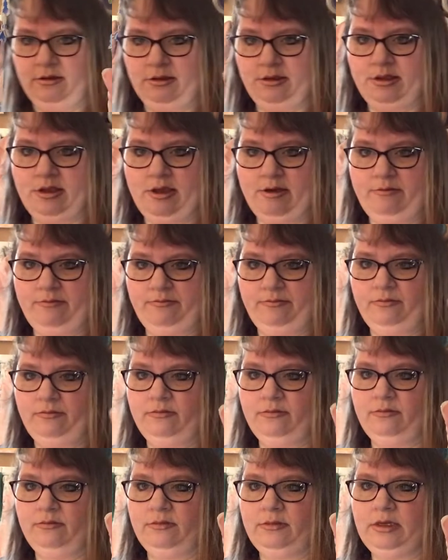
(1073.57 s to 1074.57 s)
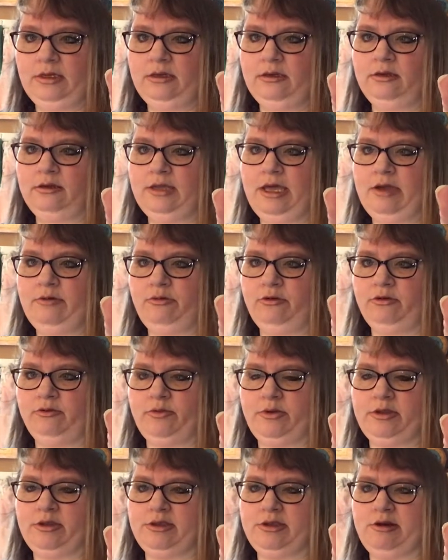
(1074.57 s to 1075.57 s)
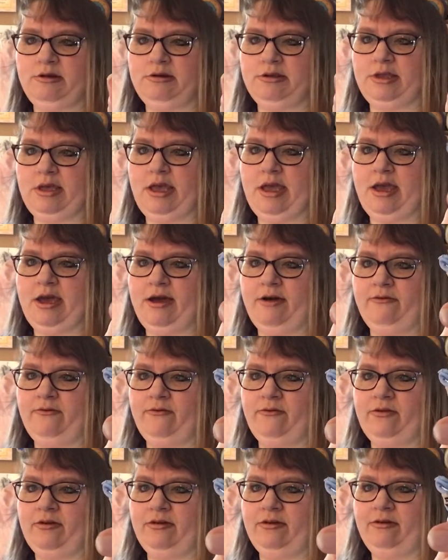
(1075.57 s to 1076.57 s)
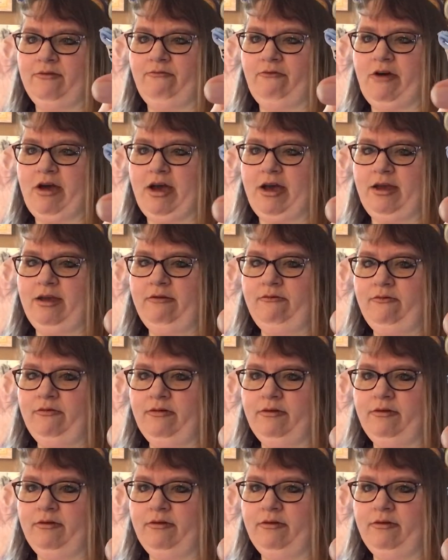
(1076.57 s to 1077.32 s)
some labeled ones. There's an F5.